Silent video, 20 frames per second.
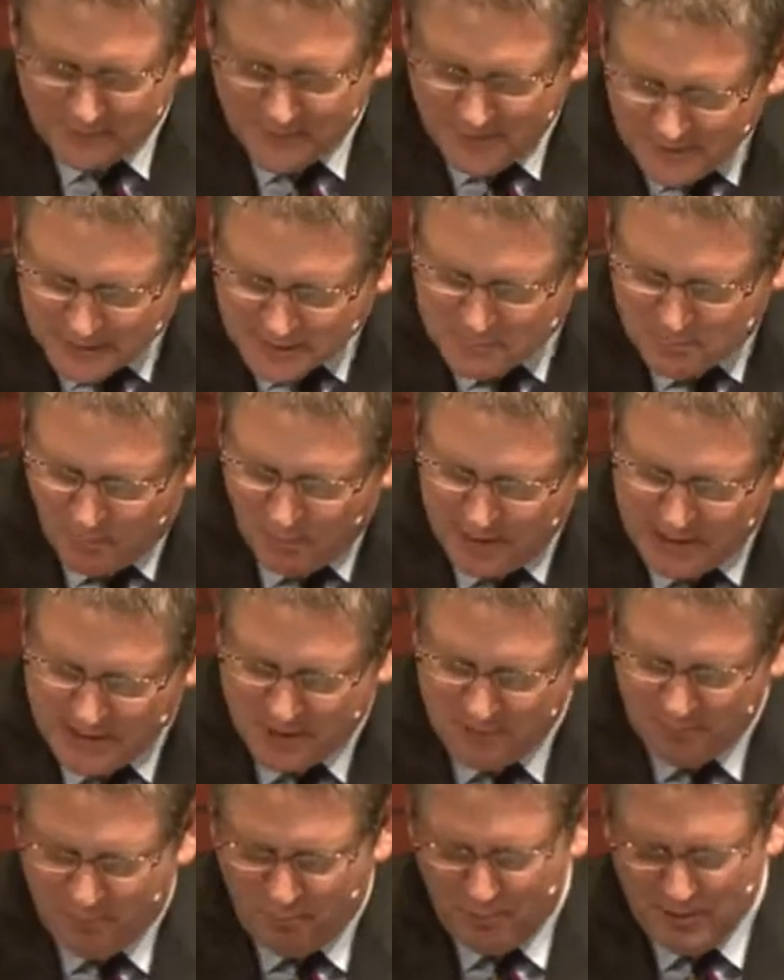that's pretty
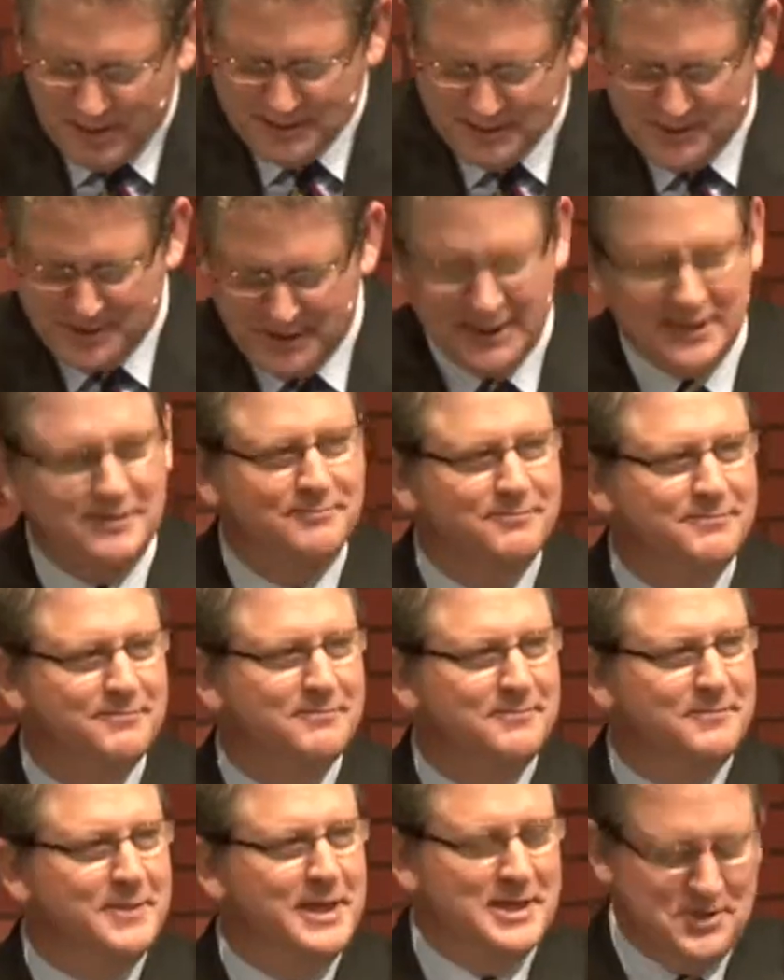depressing,
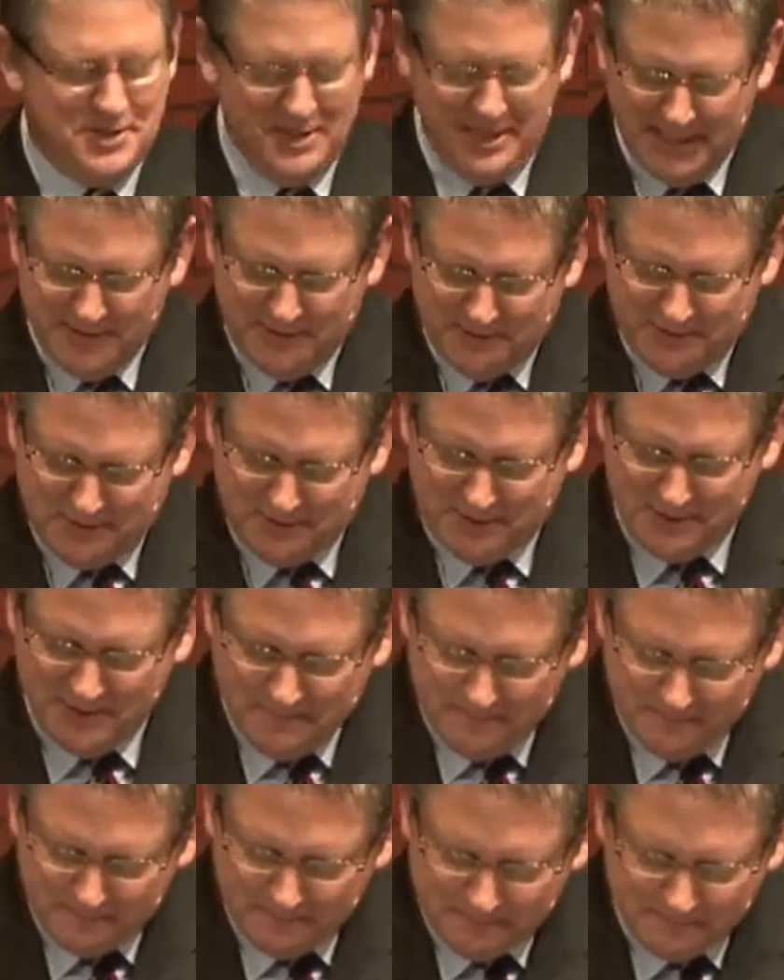isn't it?
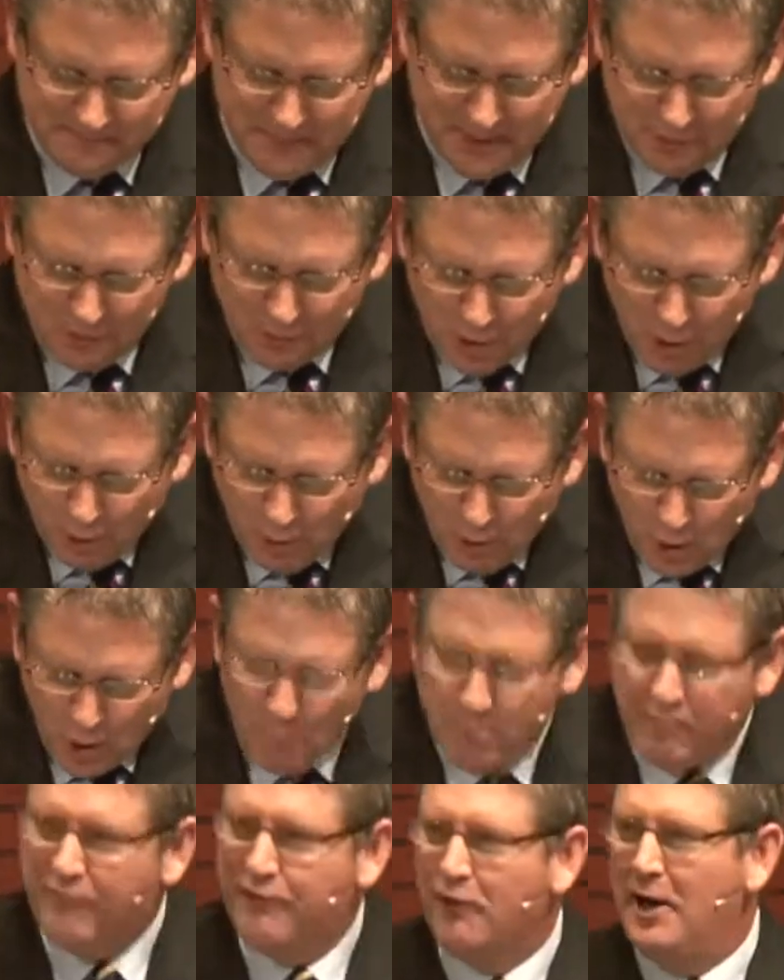No
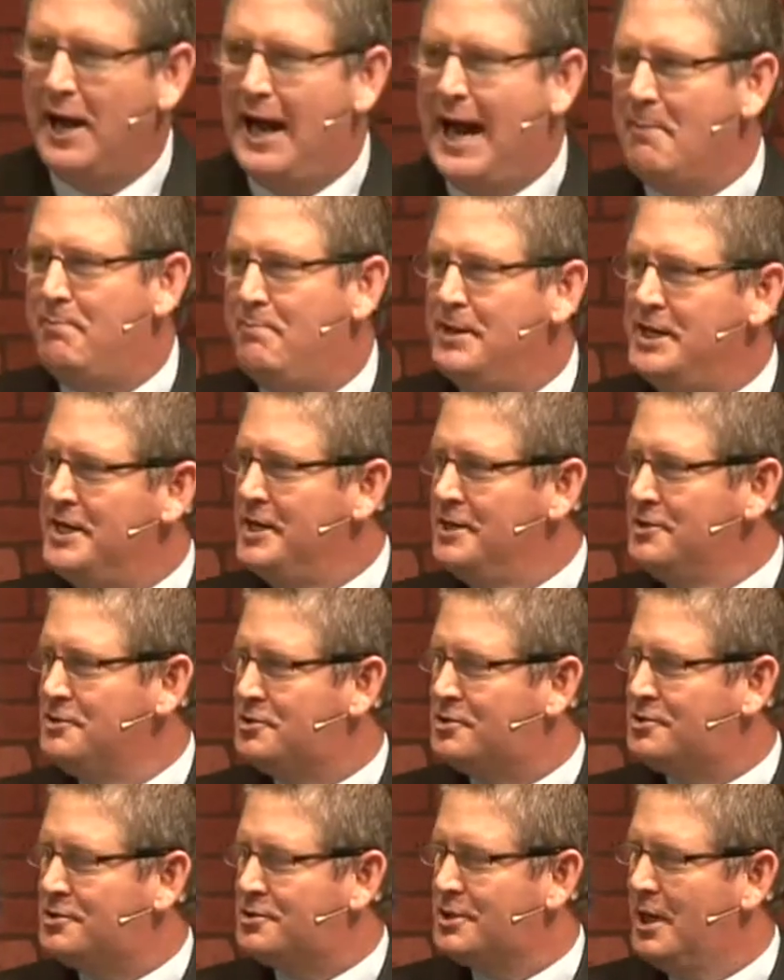hope for
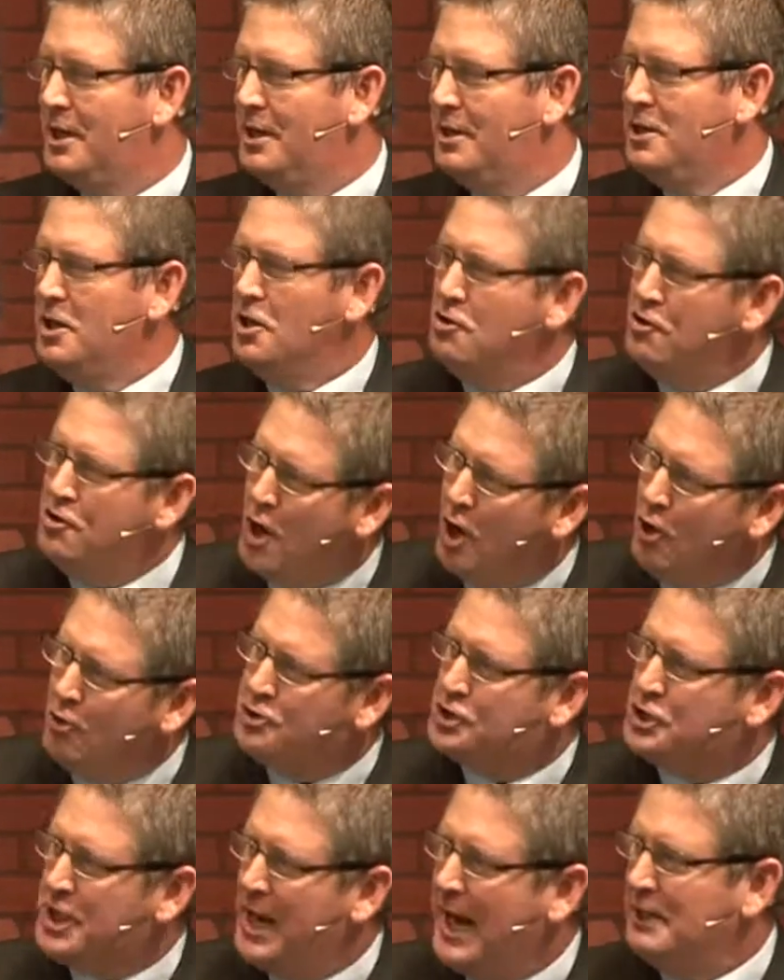happiness. No
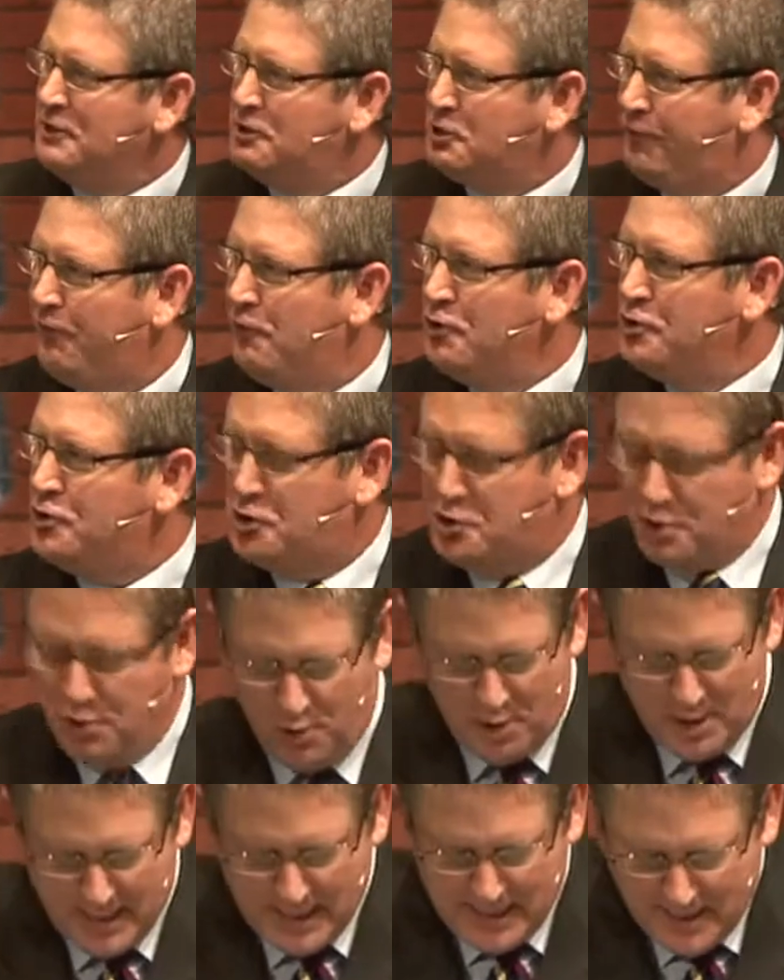chance for
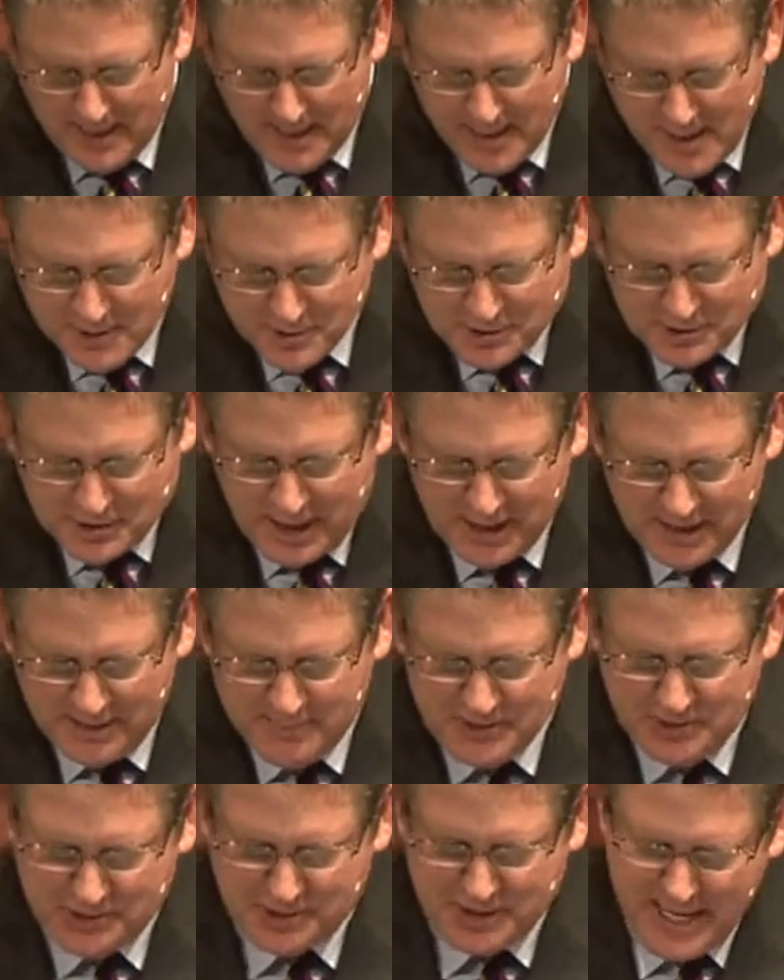joy, Solomon
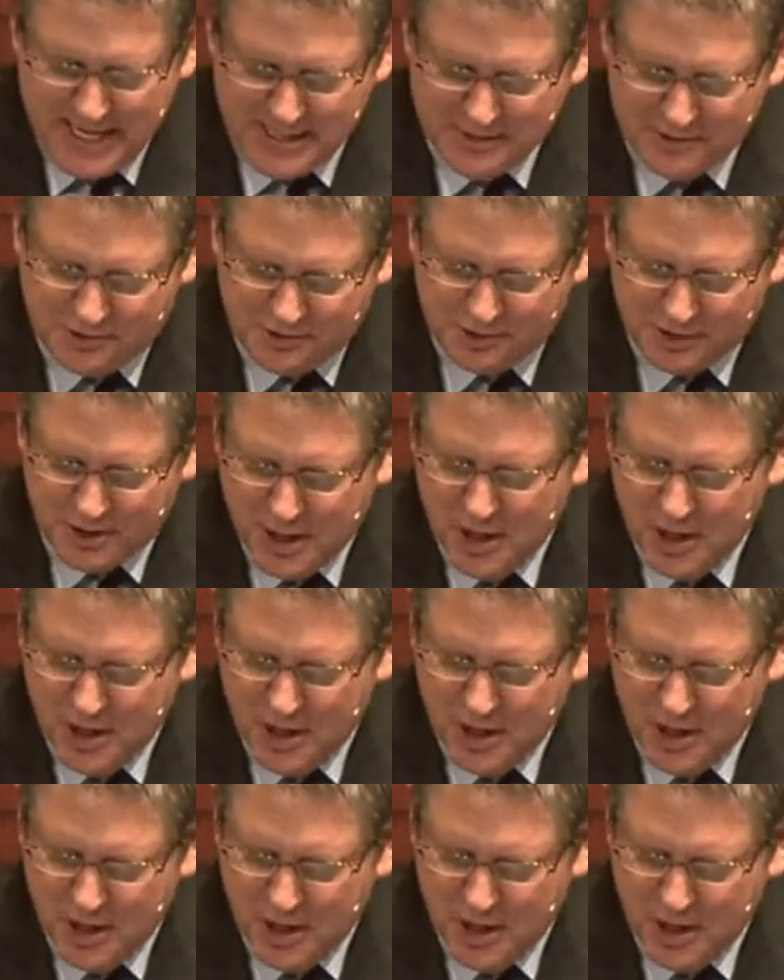says.